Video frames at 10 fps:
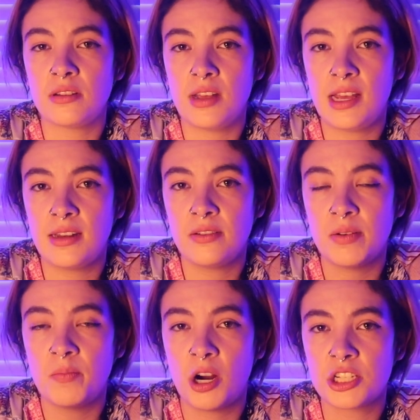in
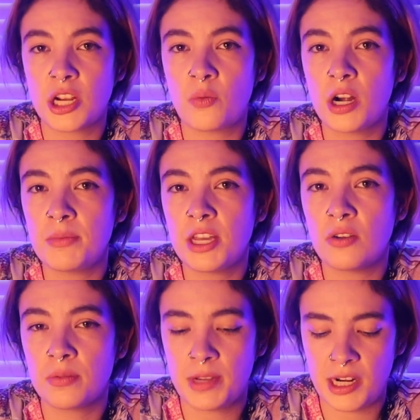March. Like, where do we go
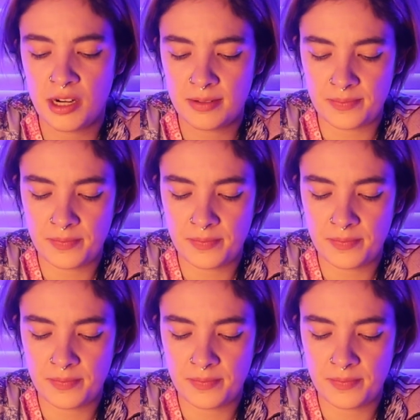from here?